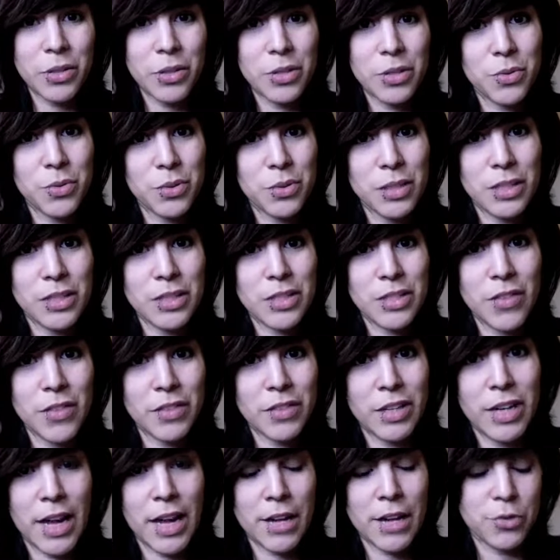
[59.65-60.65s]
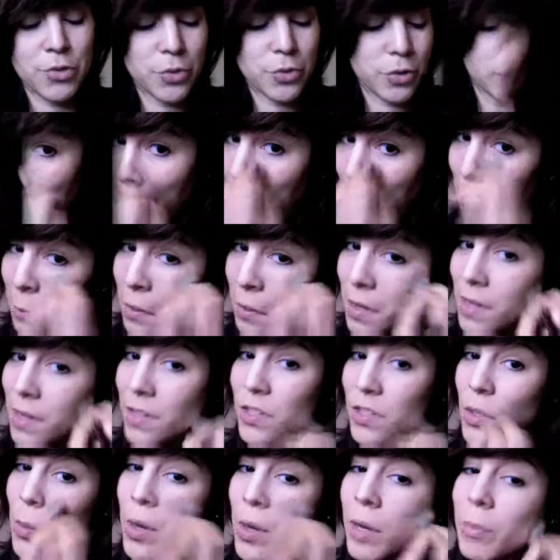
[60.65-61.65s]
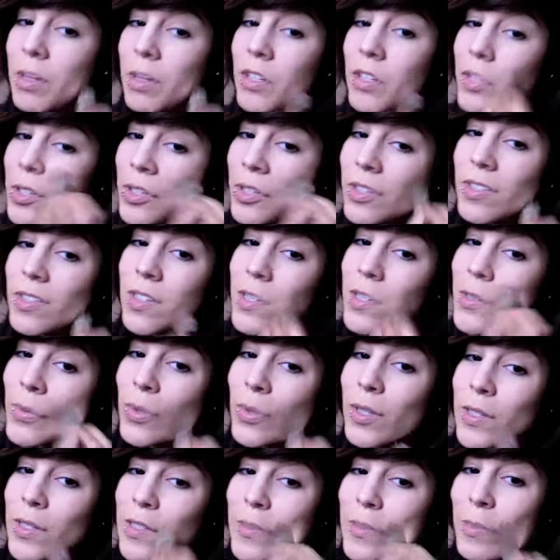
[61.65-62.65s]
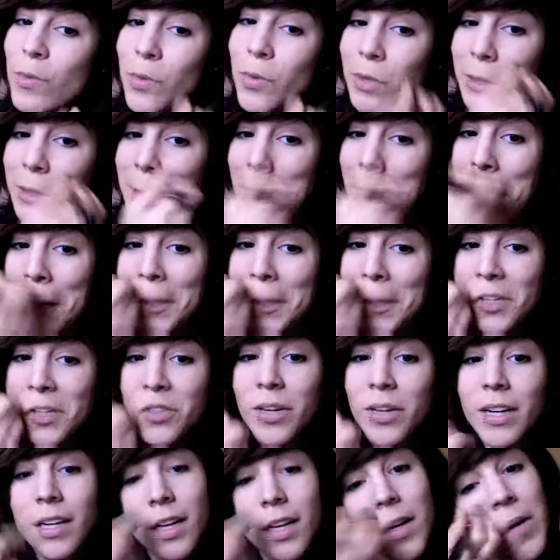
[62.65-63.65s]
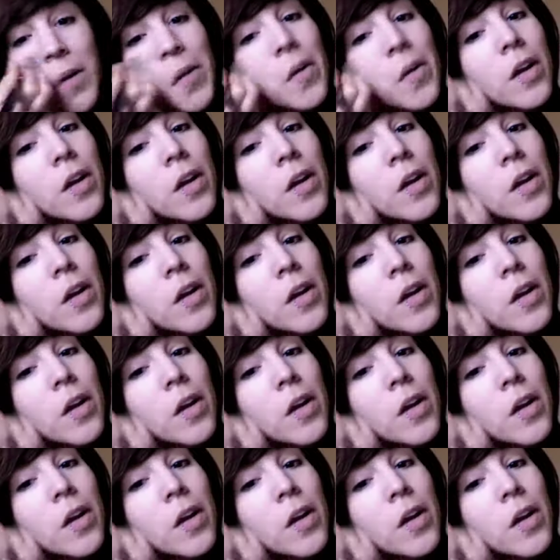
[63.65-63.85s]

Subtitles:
It's really soft and natural because you want to make sure your skin's really smooth and hydrated.